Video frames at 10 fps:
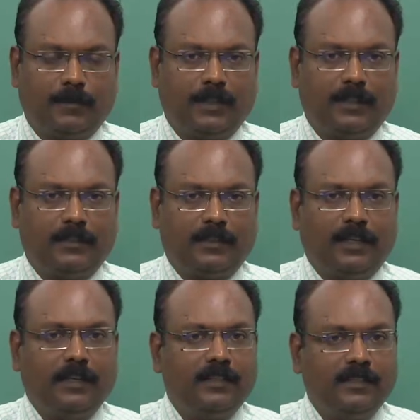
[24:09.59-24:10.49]
Okay, the
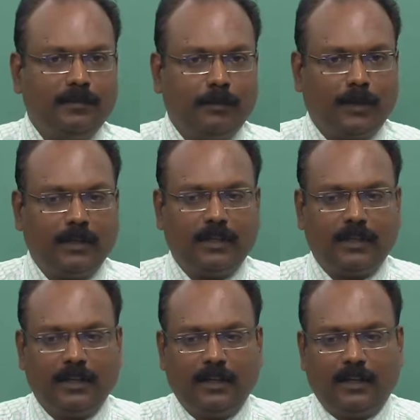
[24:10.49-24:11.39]
child doesn't
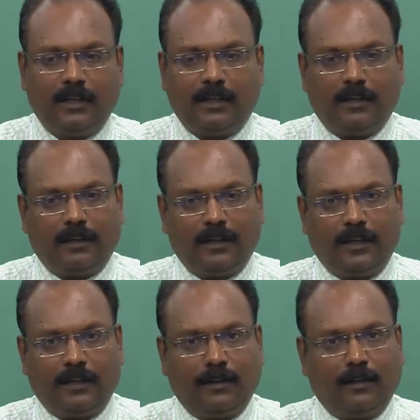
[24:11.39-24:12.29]
bother
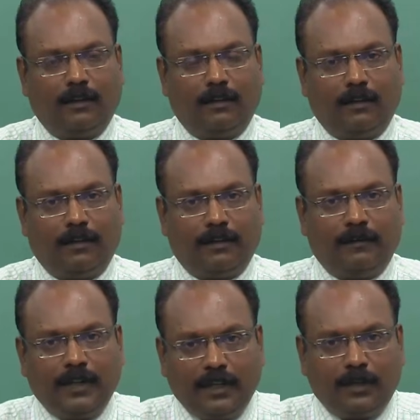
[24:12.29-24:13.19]
like the
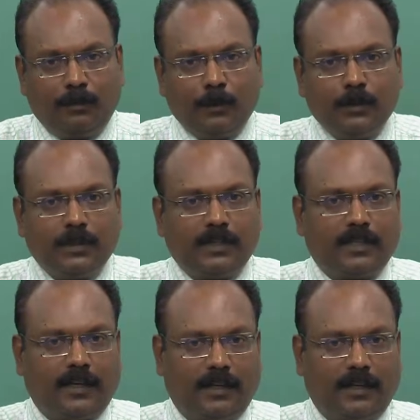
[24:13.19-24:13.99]
way it moves its